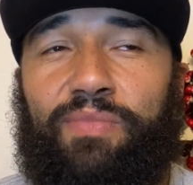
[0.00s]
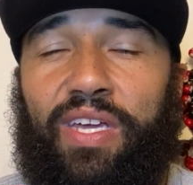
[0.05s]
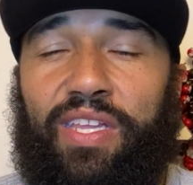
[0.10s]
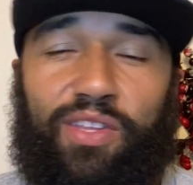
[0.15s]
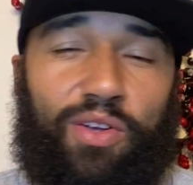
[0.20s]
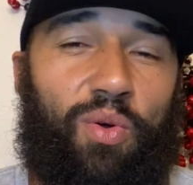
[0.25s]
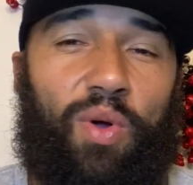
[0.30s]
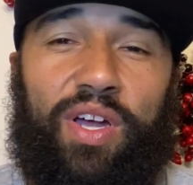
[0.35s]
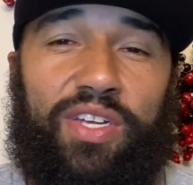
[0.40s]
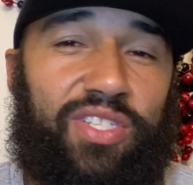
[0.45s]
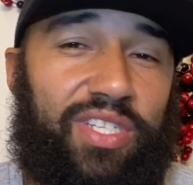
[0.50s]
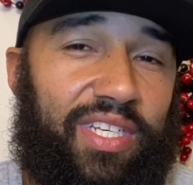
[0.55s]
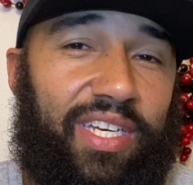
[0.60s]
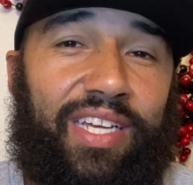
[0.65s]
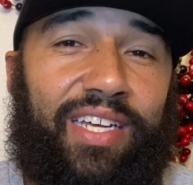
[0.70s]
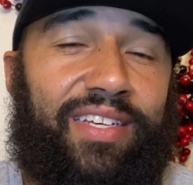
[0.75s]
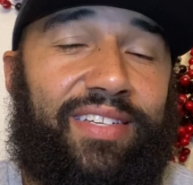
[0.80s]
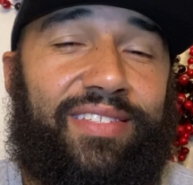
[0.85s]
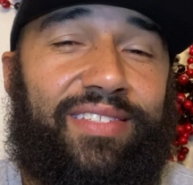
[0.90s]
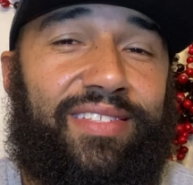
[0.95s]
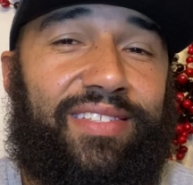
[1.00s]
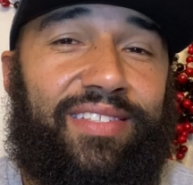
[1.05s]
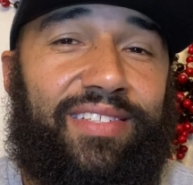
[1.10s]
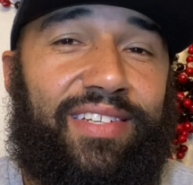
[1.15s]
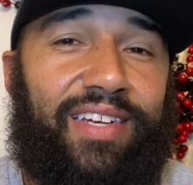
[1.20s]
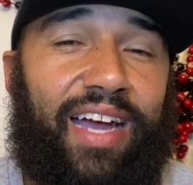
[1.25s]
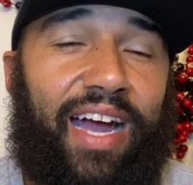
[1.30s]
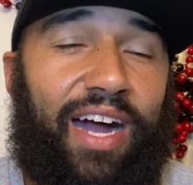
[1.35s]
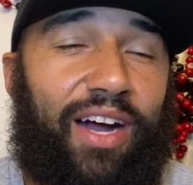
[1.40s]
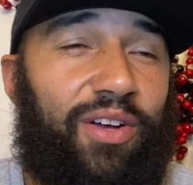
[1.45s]
And the question is,
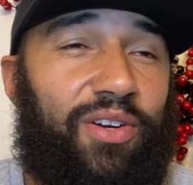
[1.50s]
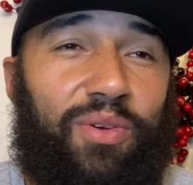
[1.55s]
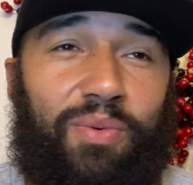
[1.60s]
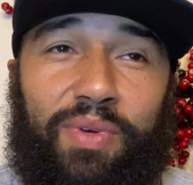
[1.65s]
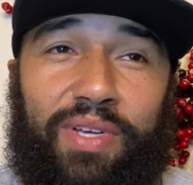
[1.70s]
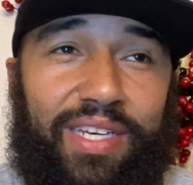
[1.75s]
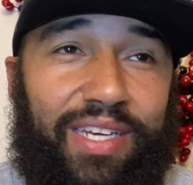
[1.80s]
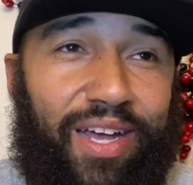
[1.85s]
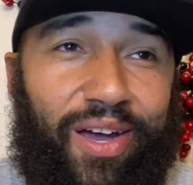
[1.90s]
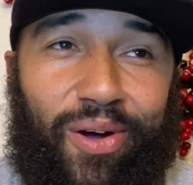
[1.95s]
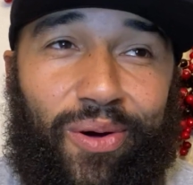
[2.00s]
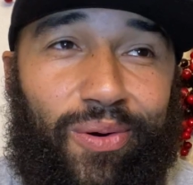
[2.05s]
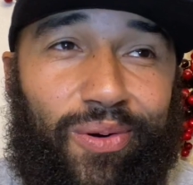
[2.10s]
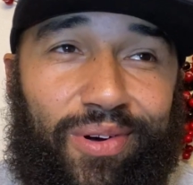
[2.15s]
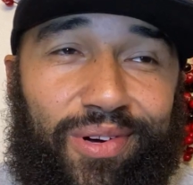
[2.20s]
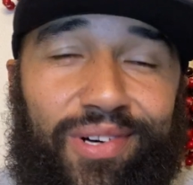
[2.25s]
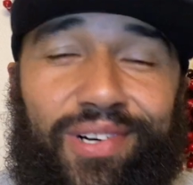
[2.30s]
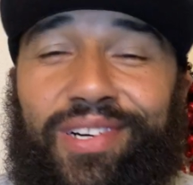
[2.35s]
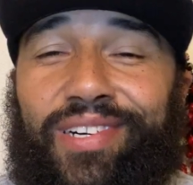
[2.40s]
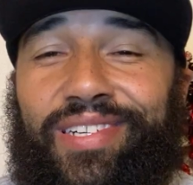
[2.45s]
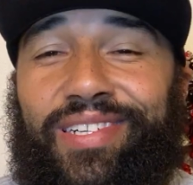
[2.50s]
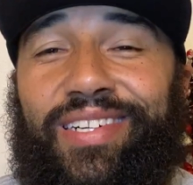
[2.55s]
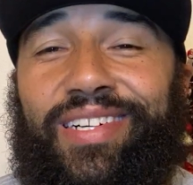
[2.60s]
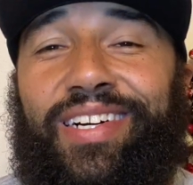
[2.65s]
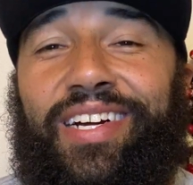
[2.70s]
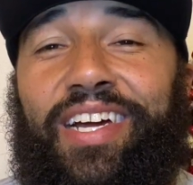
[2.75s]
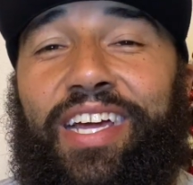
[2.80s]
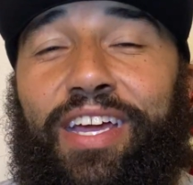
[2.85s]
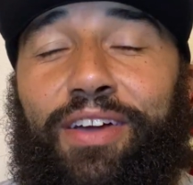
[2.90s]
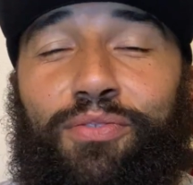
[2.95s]
how do we know
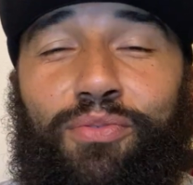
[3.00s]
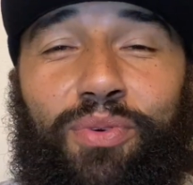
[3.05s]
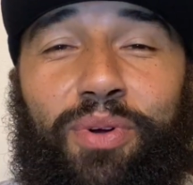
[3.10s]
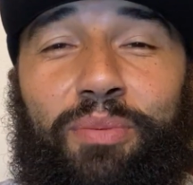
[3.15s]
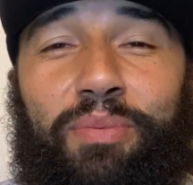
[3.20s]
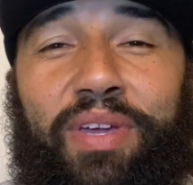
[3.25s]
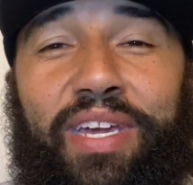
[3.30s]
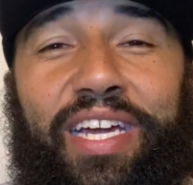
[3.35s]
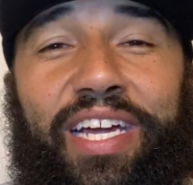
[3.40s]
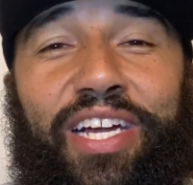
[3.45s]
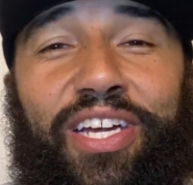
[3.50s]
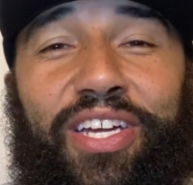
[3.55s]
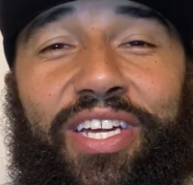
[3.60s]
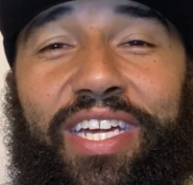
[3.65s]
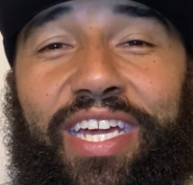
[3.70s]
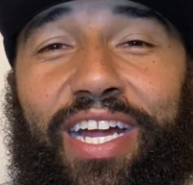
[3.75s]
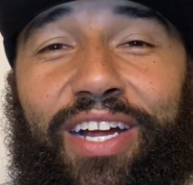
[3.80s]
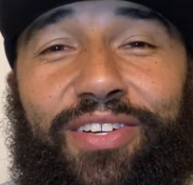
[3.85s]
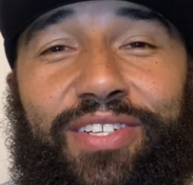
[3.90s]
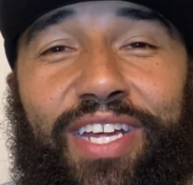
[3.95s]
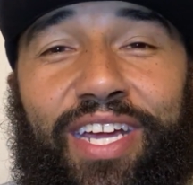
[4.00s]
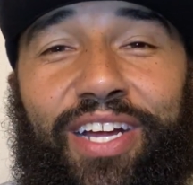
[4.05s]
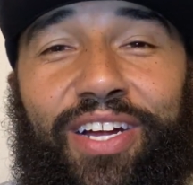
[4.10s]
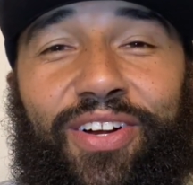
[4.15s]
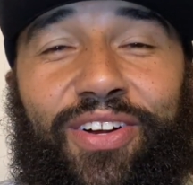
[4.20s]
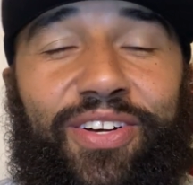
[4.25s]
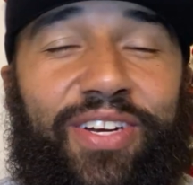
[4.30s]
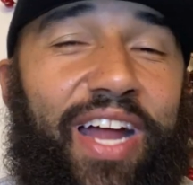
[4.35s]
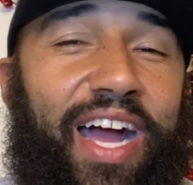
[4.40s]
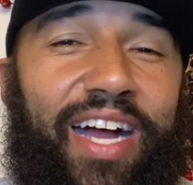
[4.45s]
if we're being a good
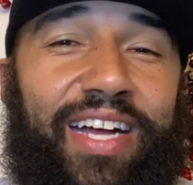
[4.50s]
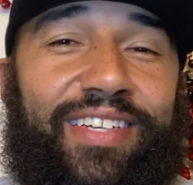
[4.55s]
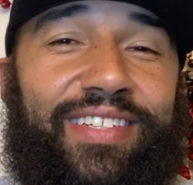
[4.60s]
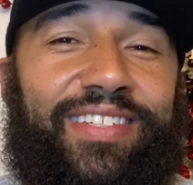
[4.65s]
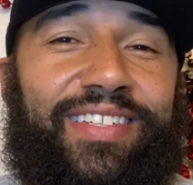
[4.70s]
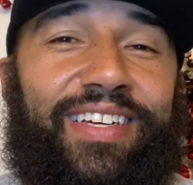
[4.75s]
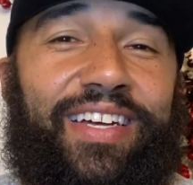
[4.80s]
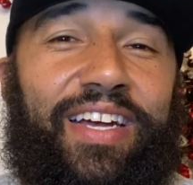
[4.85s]
caretaker or not?